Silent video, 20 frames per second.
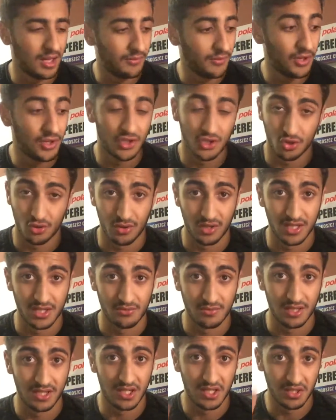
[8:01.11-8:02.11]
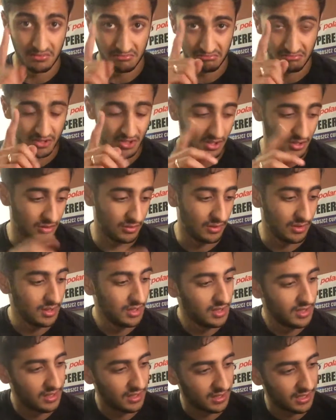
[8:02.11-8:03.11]
I've heard chocolate is really good, so
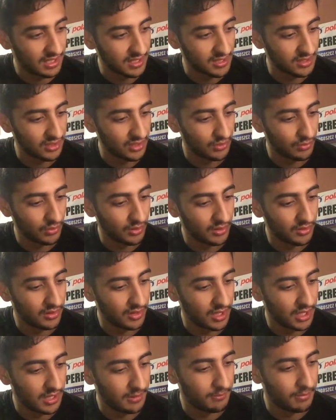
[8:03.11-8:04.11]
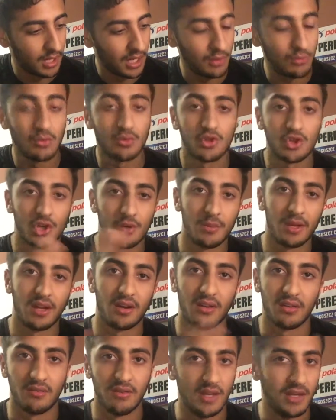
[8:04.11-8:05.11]
that's a good one. Uh, but I will show, make
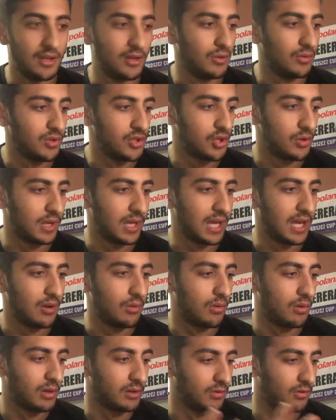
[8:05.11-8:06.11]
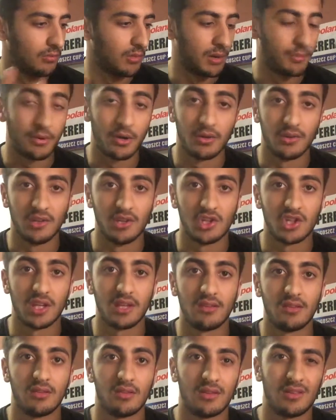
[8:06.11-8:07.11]
another video showing how I do my protein
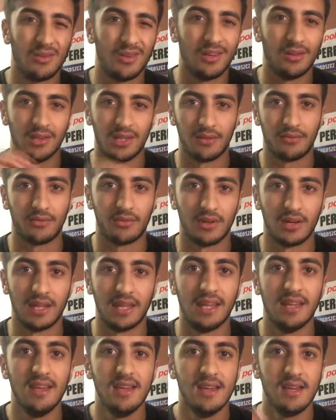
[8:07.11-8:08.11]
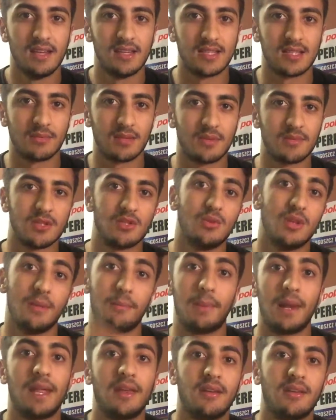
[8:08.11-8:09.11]
shakes because I do it a little differently. Sometimes I do it in
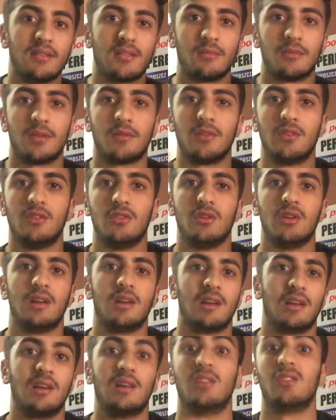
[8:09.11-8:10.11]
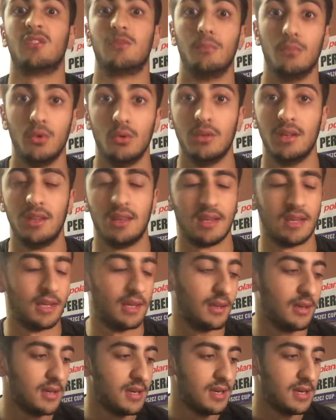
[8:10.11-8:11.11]
the blender. Sometimes I do it like a little smoothie
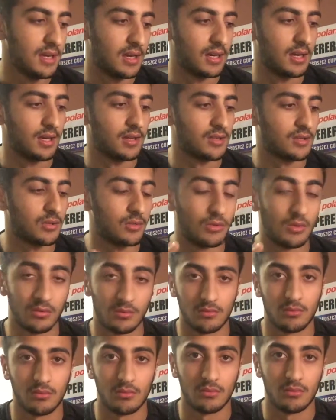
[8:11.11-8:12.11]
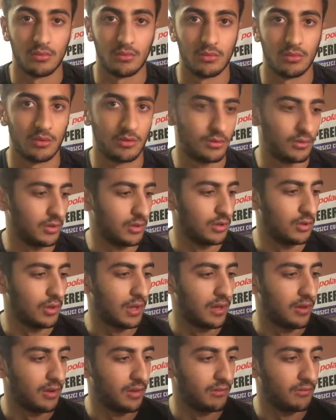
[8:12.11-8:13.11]
thing. Uh, so we'll, we'll, do
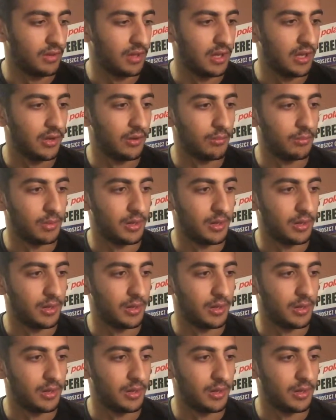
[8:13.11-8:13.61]
that in another video.